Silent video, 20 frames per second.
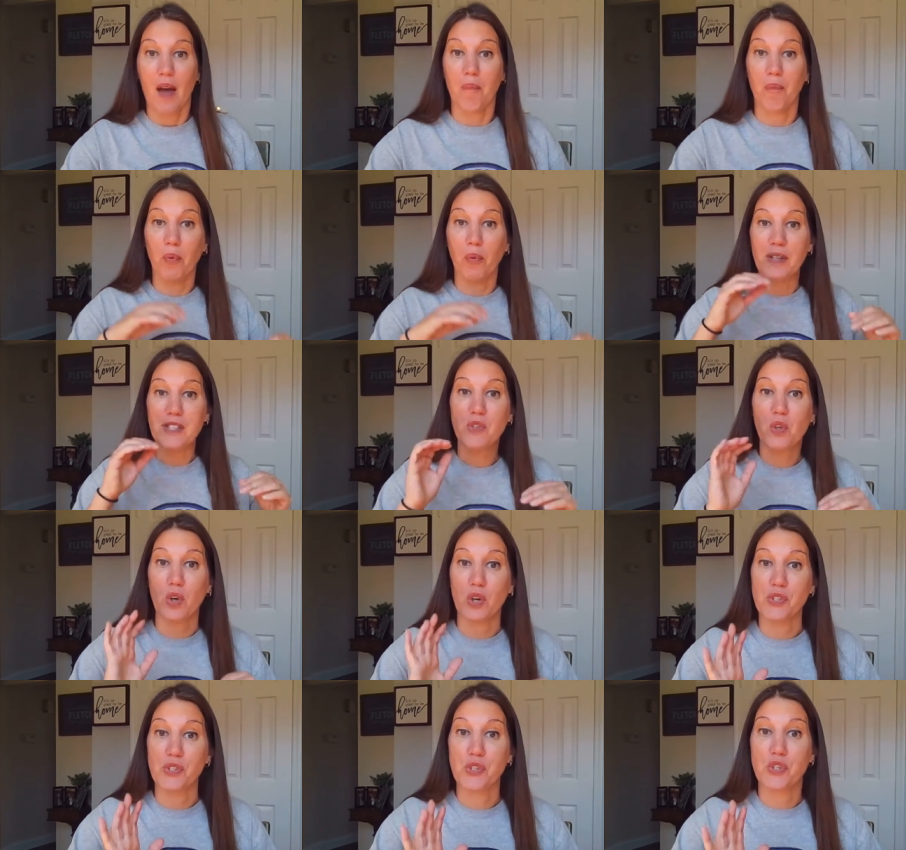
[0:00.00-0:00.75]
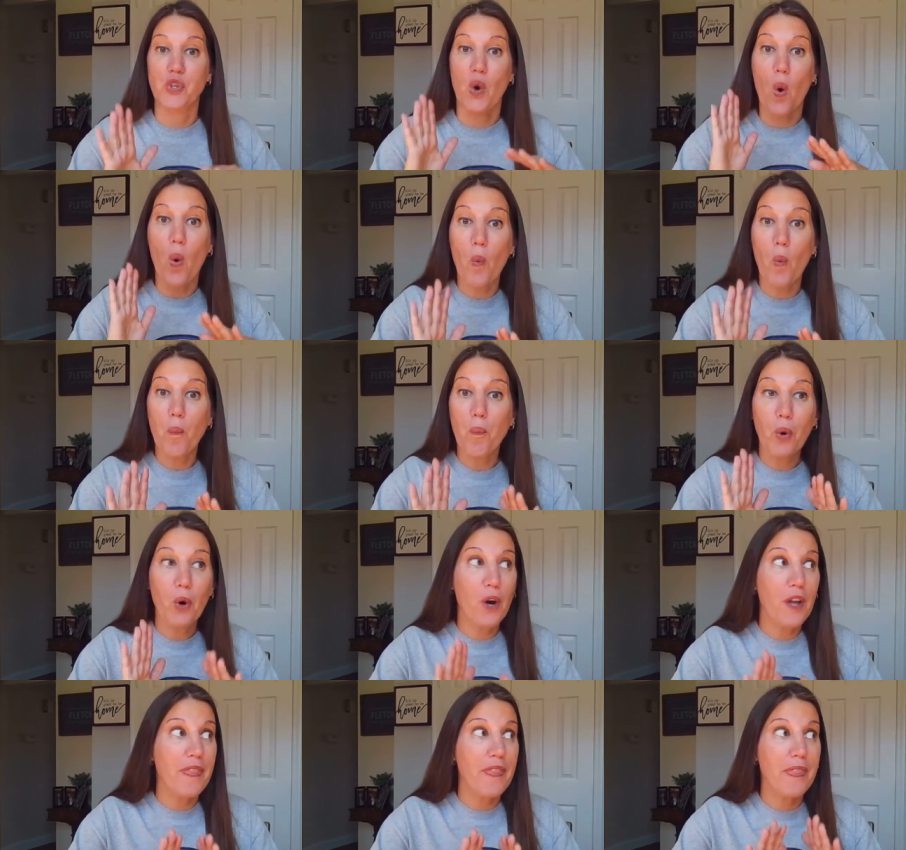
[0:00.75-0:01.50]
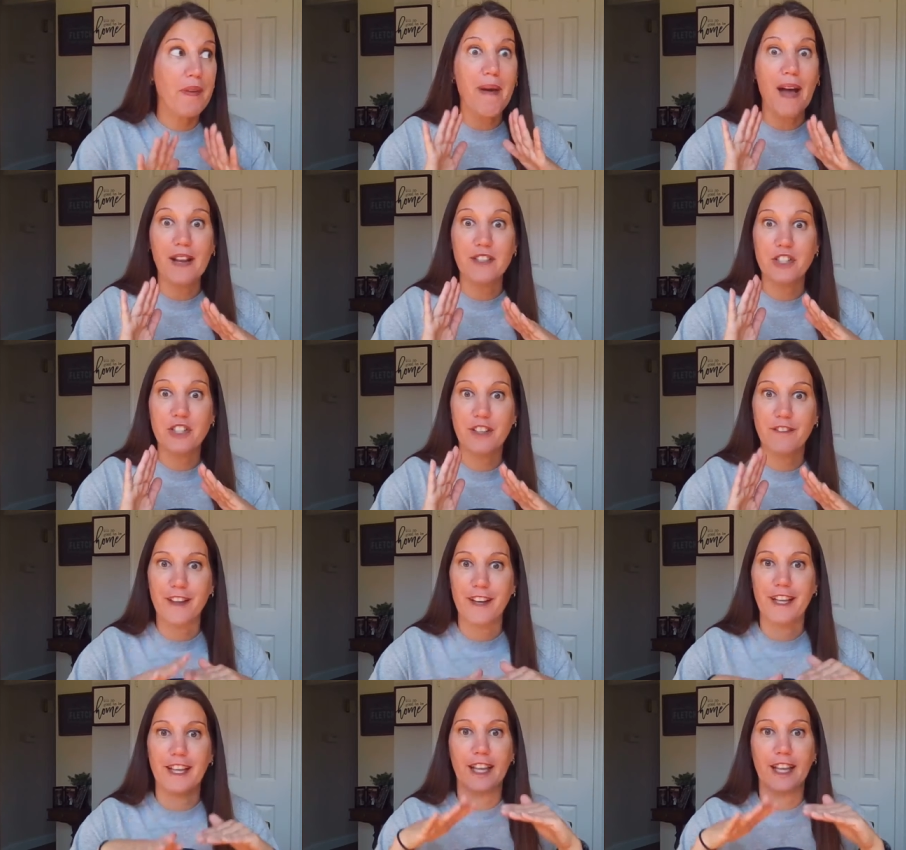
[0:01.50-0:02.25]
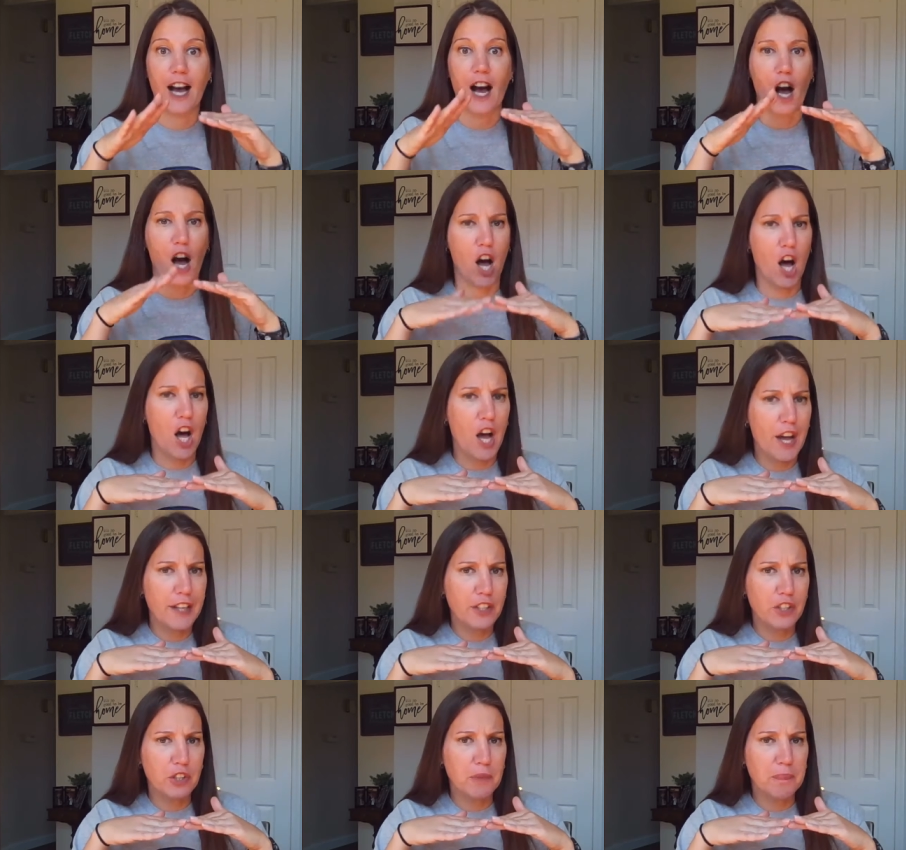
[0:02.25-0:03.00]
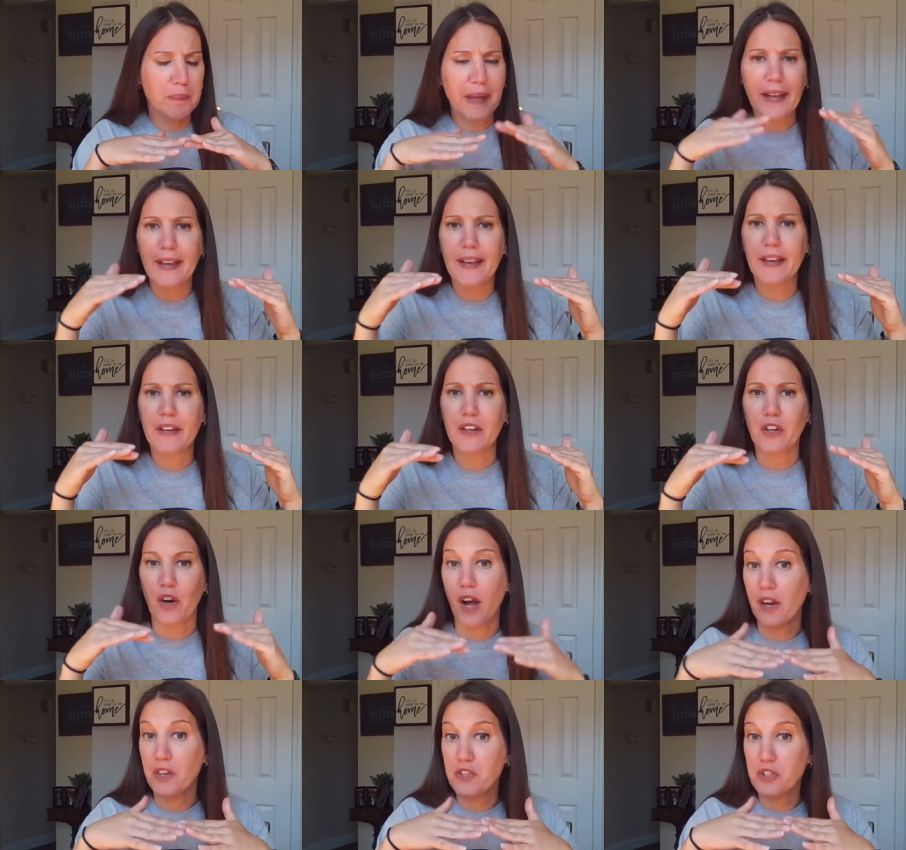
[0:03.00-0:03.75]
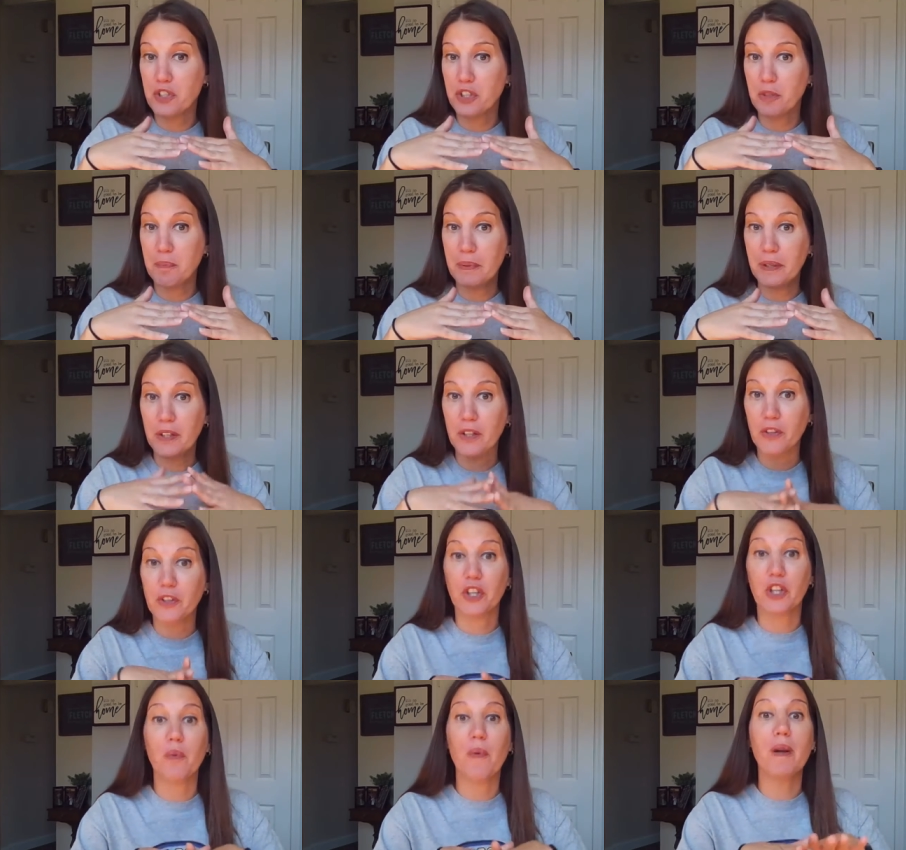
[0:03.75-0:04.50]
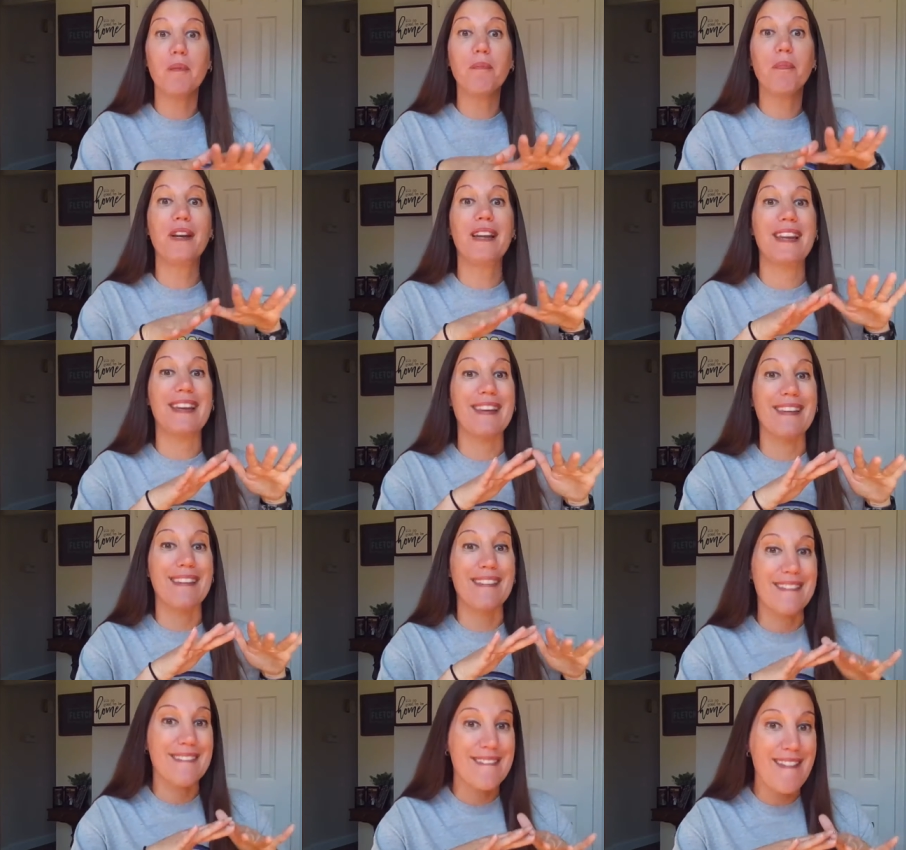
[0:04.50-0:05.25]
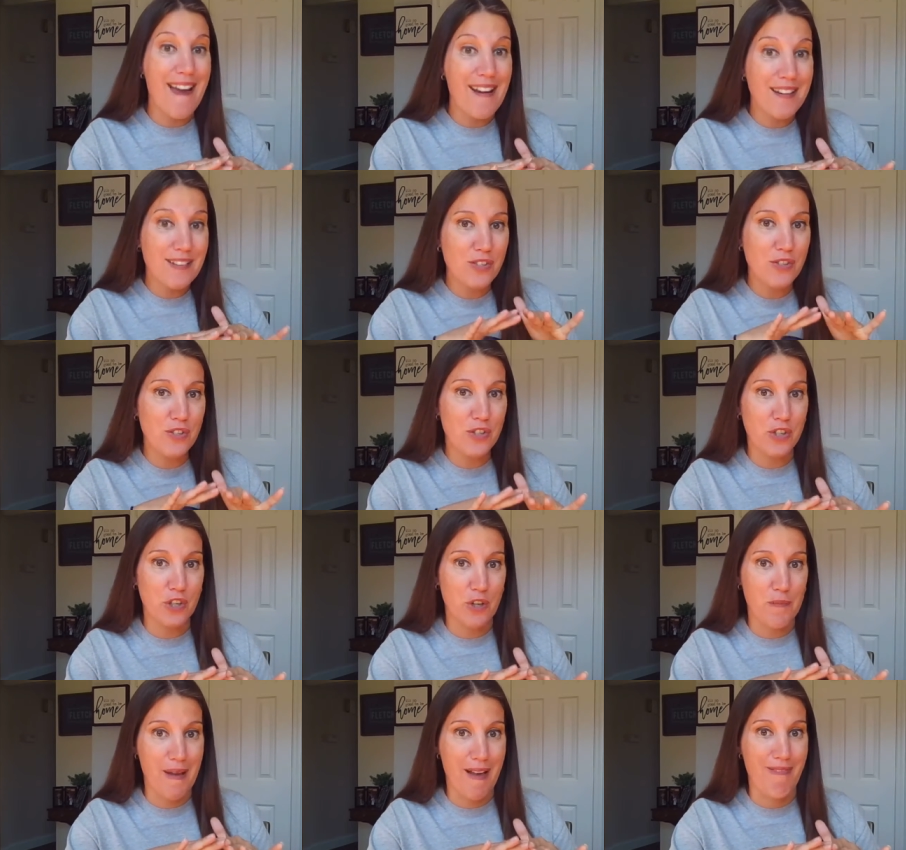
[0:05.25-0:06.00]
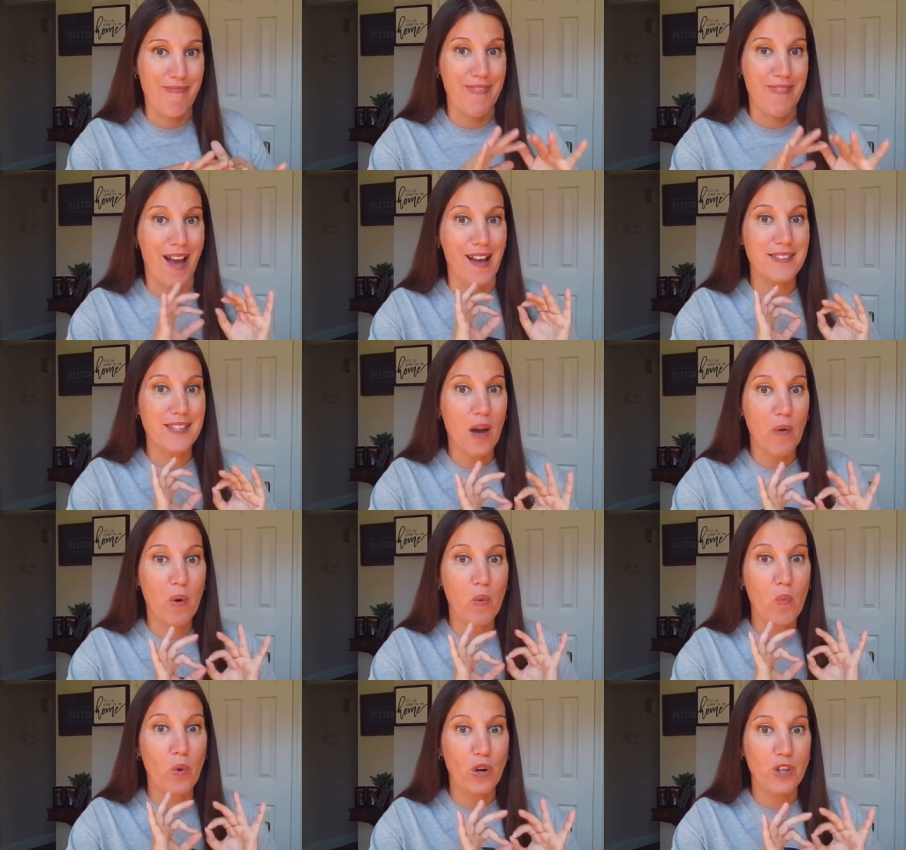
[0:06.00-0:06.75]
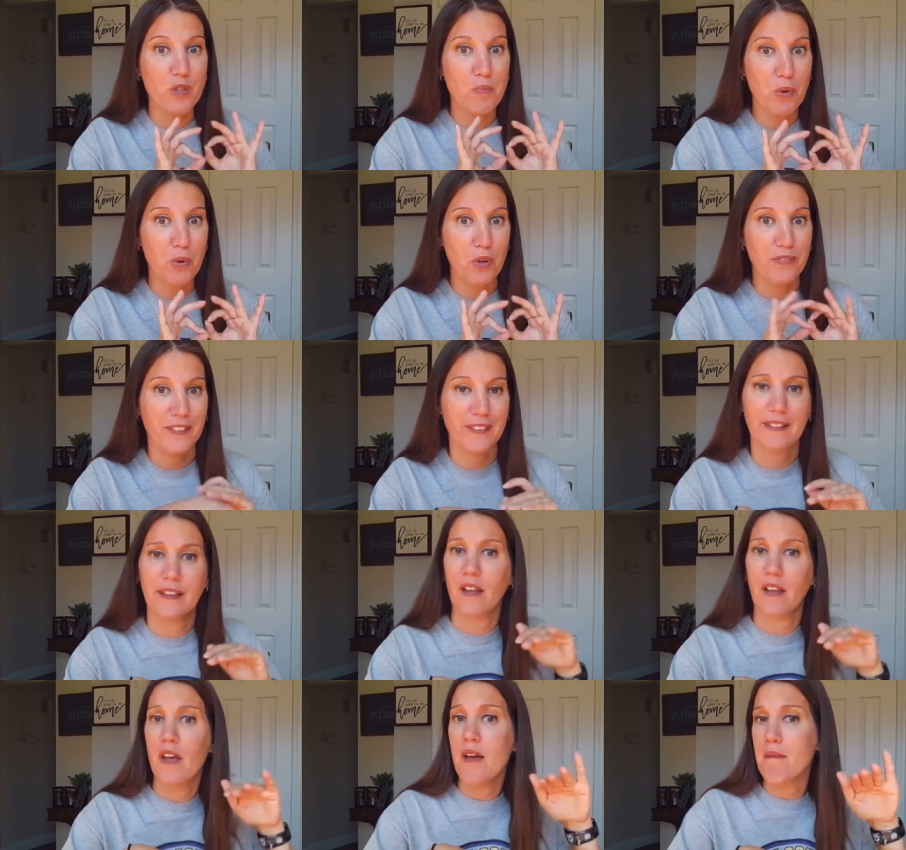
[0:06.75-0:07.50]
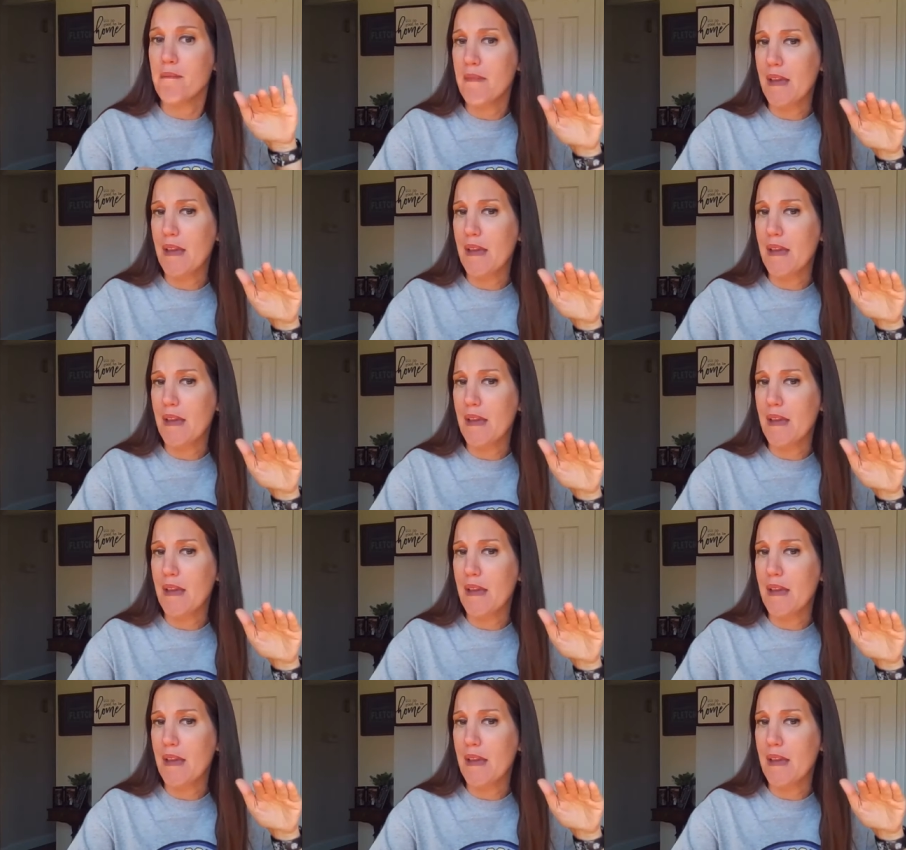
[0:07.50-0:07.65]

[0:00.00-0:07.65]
And boys and girls, don't put the magic confetti on your bed or under your pillow. You're gonna wanna put it next to your bed. That's how it works perfectly.